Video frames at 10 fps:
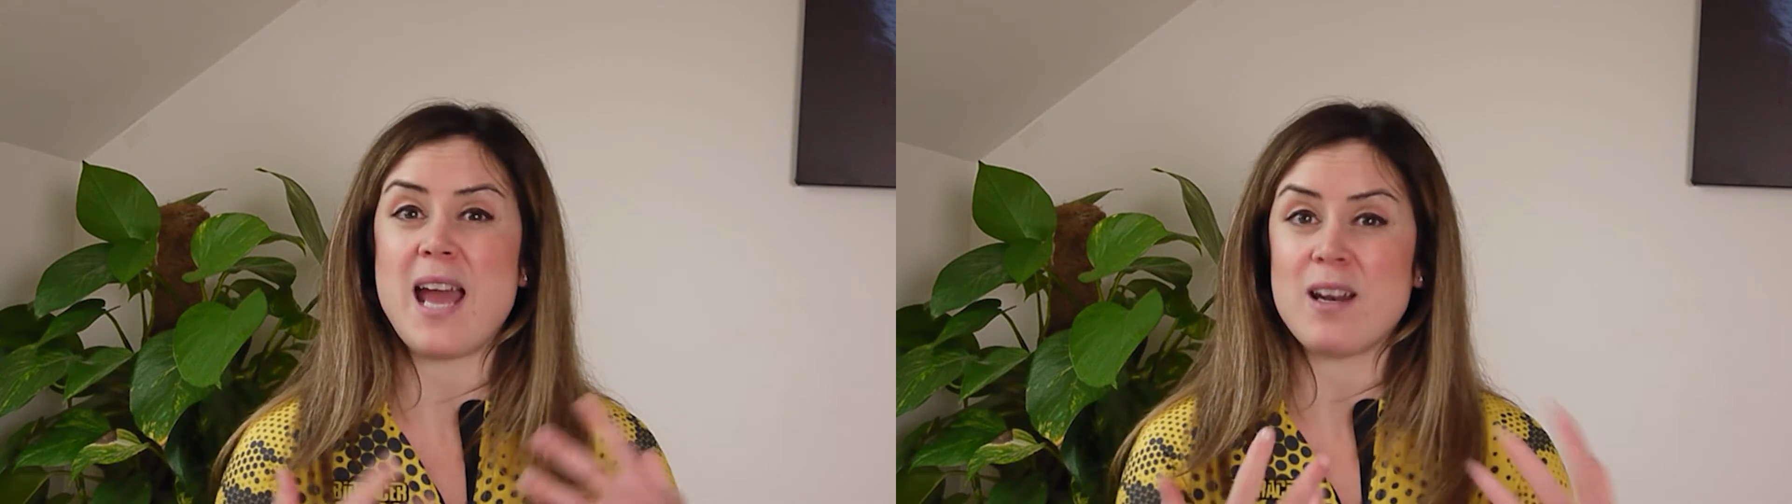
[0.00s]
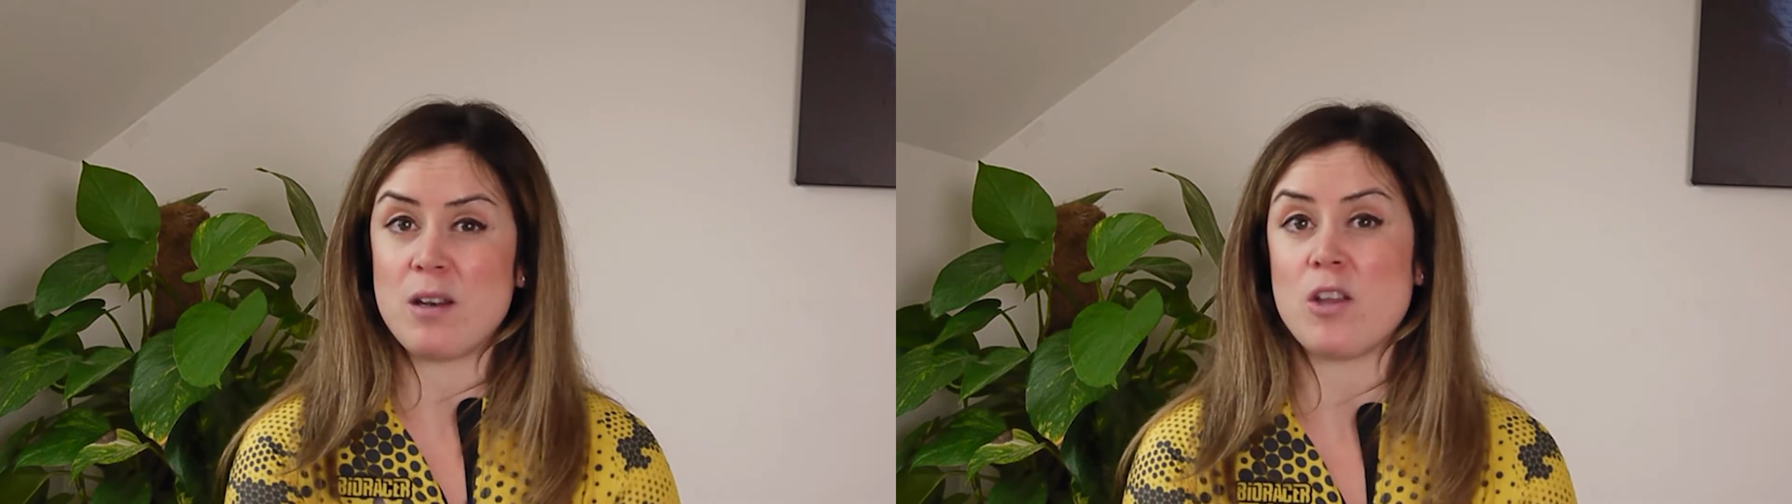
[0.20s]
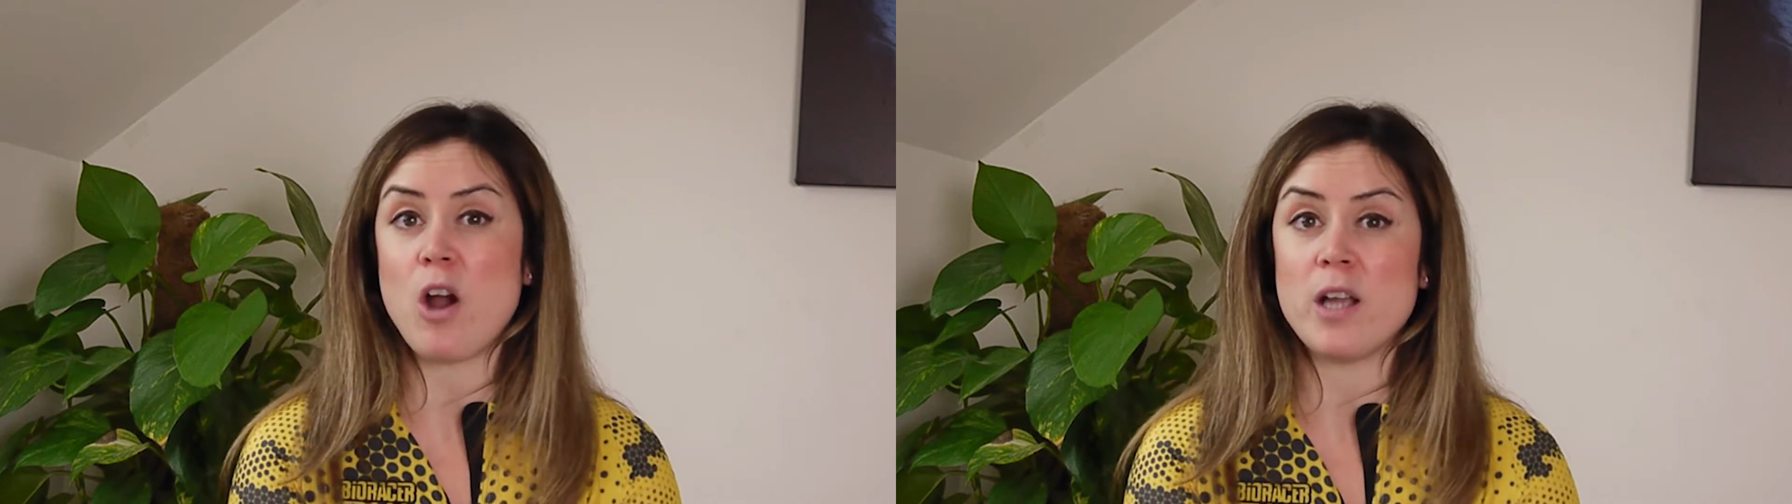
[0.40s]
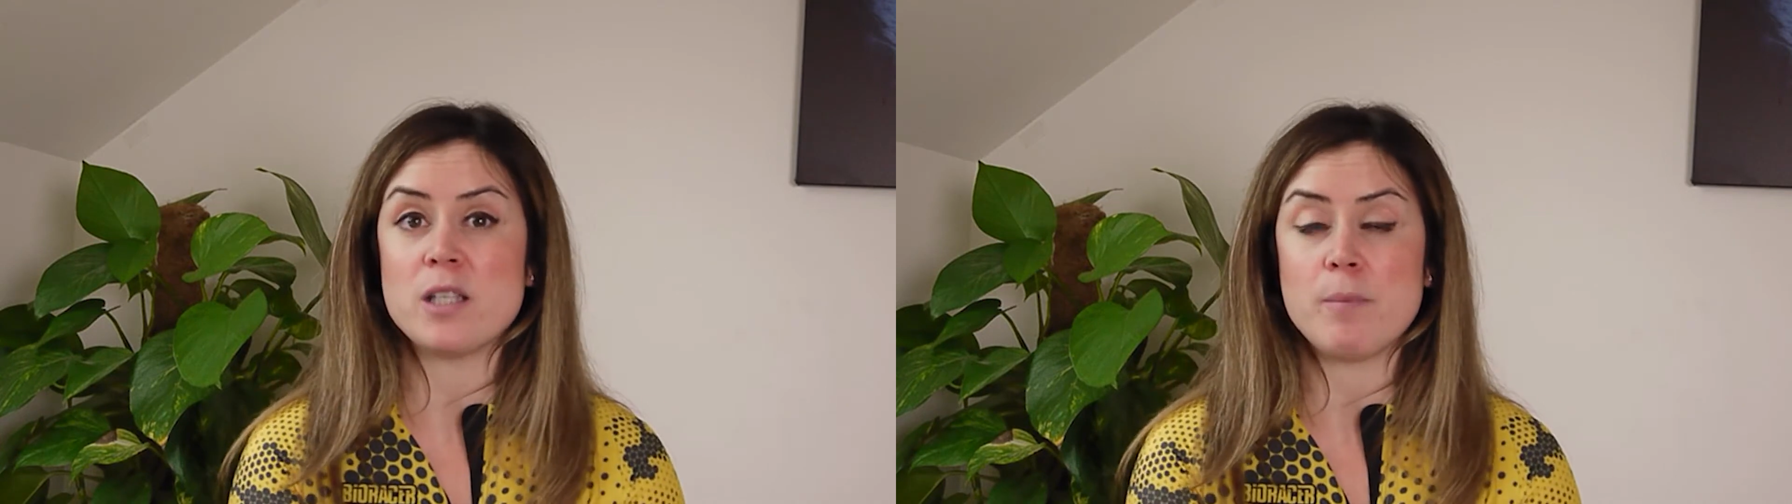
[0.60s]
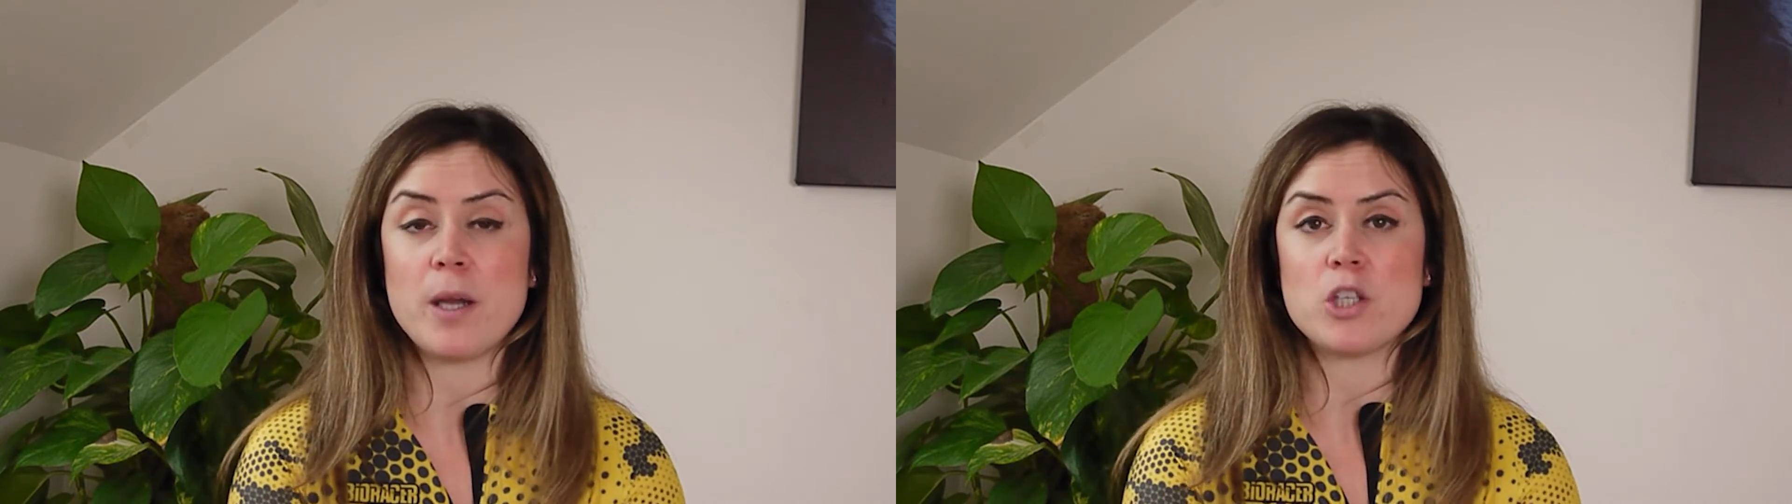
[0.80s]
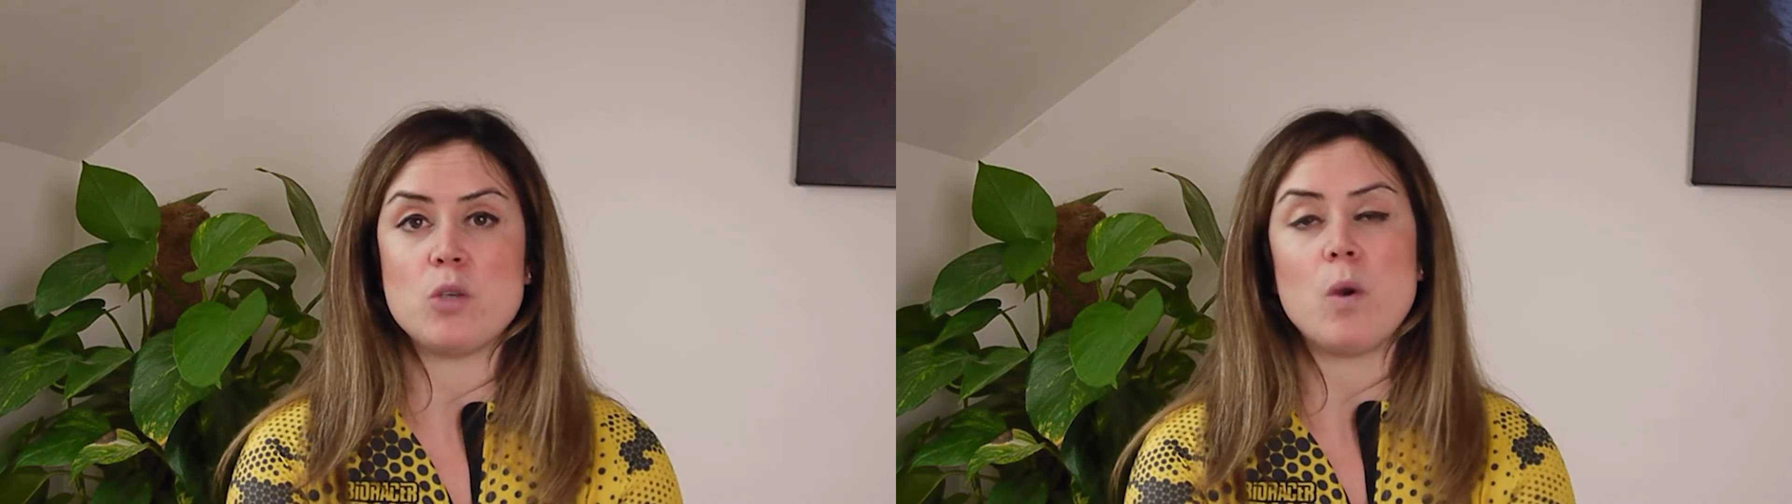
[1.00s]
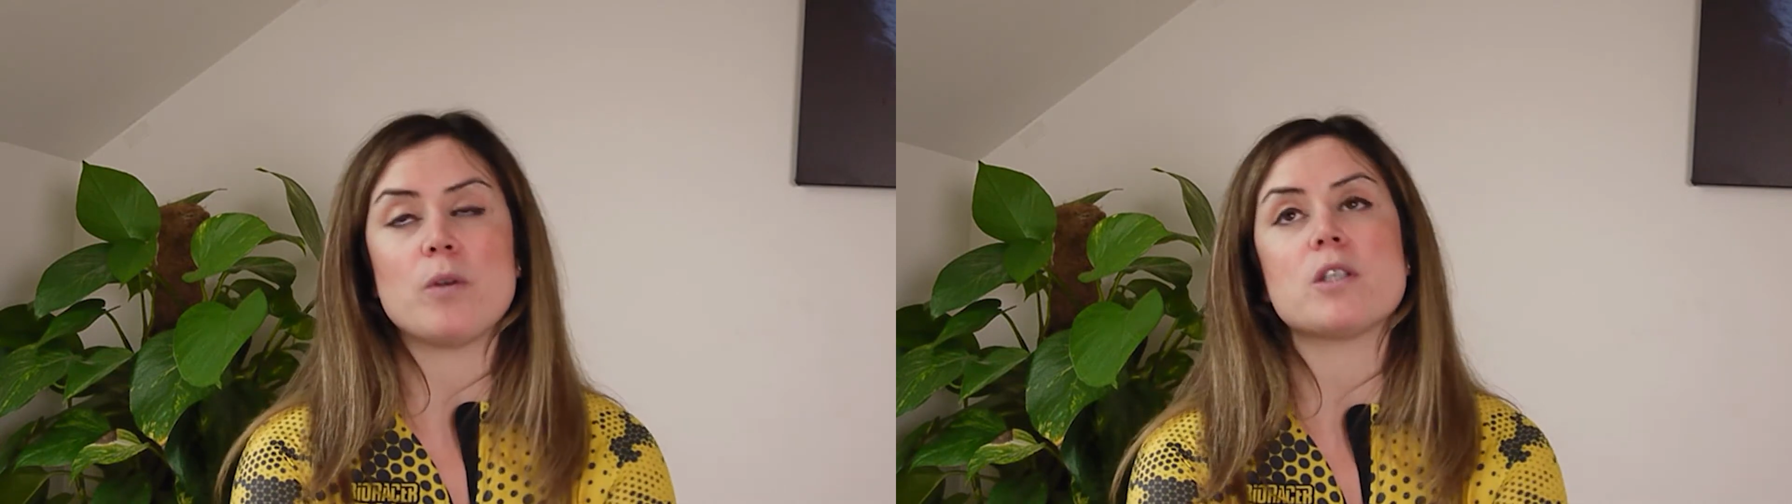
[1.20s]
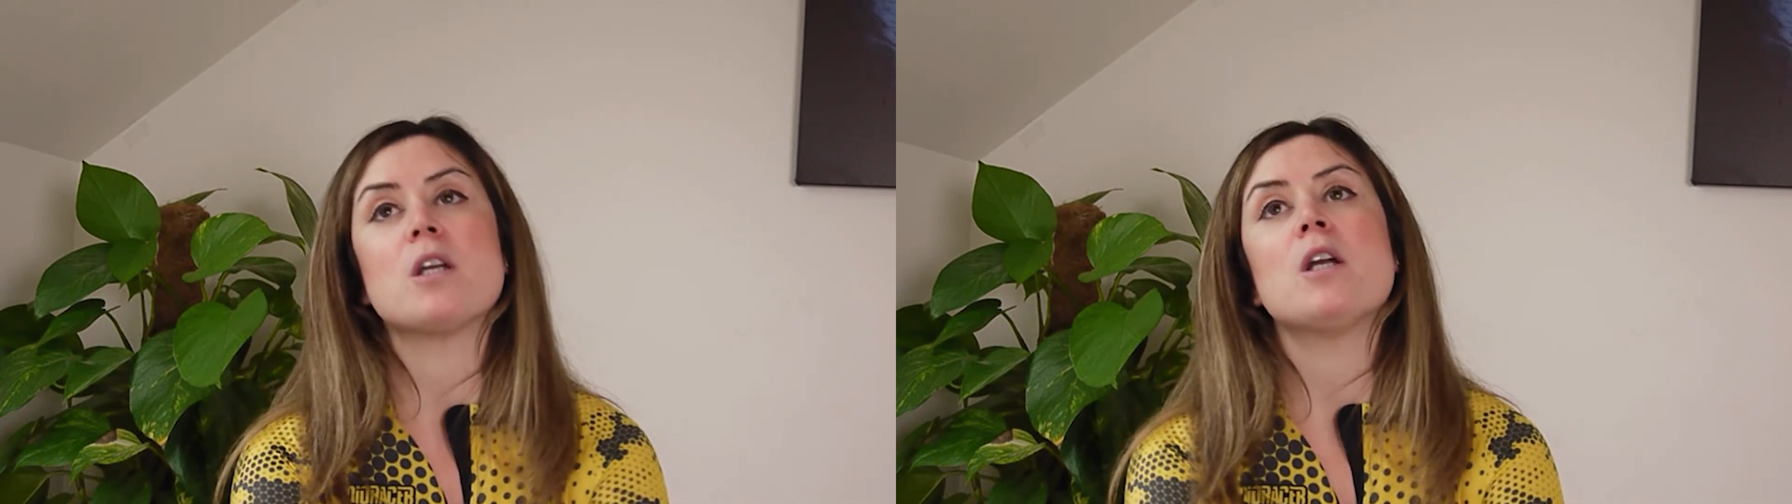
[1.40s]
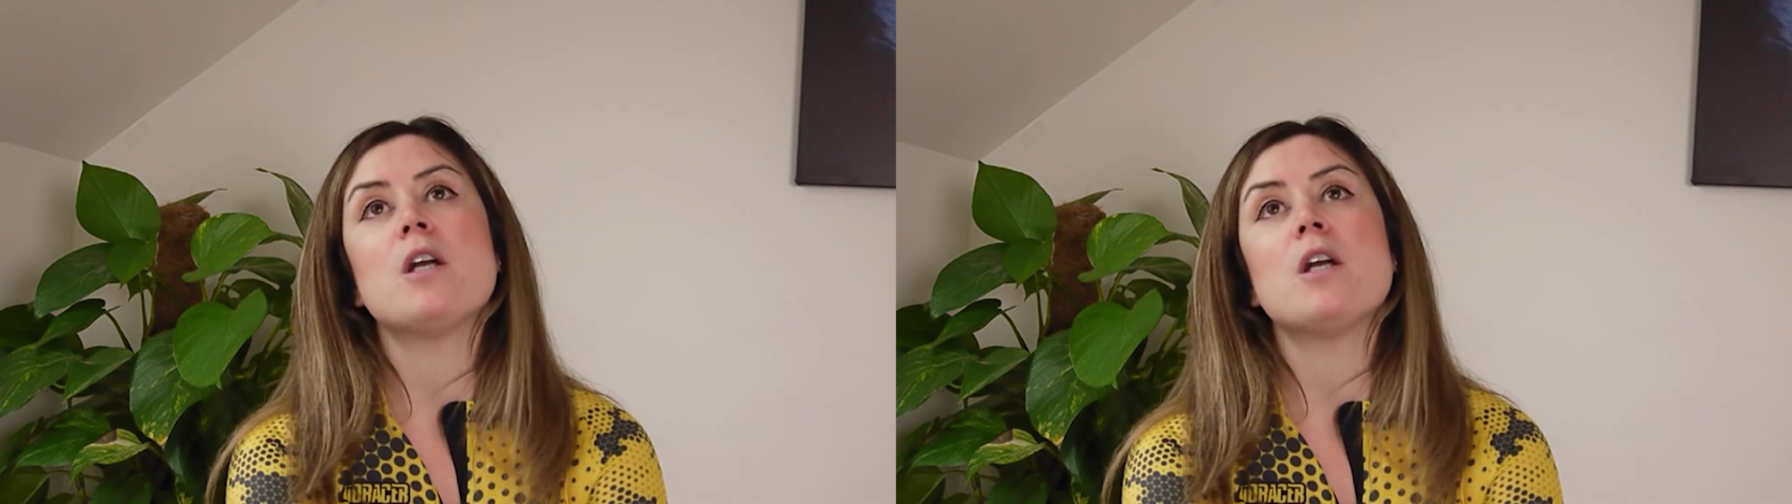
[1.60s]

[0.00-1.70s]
and the kinds of bikes you want.